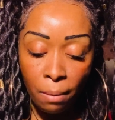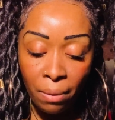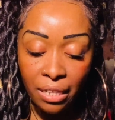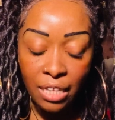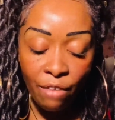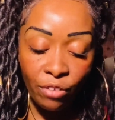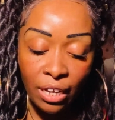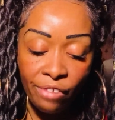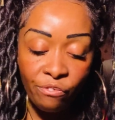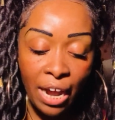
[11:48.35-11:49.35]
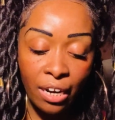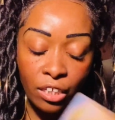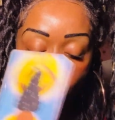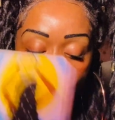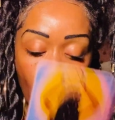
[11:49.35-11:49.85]
But definitely a
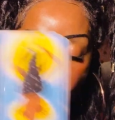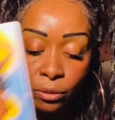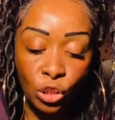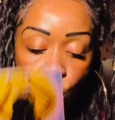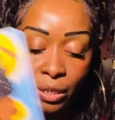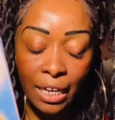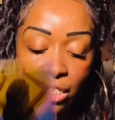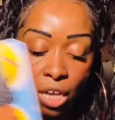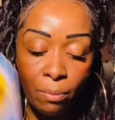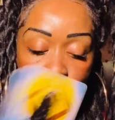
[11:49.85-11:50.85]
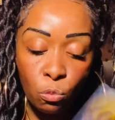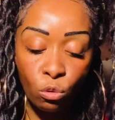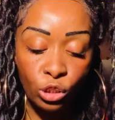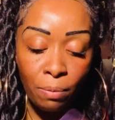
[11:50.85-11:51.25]
financial opportunity is coming toward you.